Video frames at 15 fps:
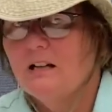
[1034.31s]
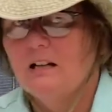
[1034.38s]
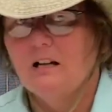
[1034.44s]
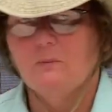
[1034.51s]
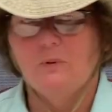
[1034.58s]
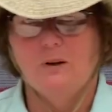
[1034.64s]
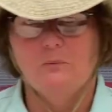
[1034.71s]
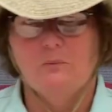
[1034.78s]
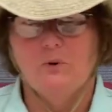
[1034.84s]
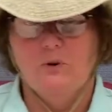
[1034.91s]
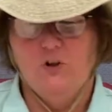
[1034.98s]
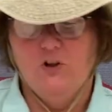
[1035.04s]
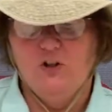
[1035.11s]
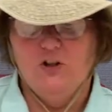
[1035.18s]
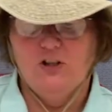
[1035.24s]
about
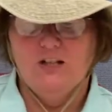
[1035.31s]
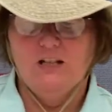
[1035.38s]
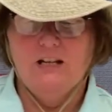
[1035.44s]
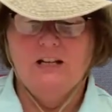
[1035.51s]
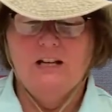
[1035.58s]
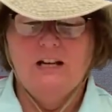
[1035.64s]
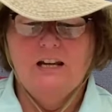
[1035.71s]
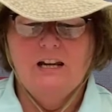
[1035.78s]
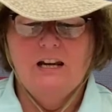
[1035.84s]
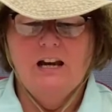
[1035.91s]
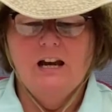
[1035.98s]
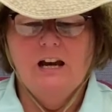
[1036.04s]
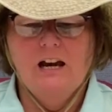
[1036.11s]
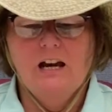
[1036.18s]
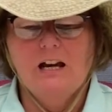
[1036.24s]
birds.
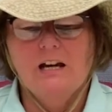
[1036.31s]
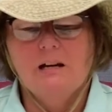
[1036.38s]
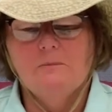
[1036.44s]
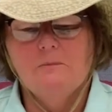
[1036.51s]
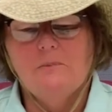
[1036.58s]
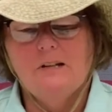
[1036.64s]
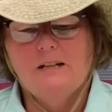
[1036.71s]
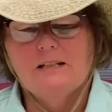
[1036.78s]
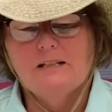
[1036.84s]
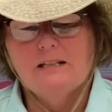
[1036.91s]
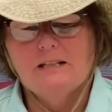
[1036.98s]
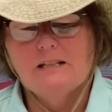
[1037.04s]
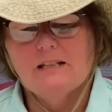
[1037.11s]
It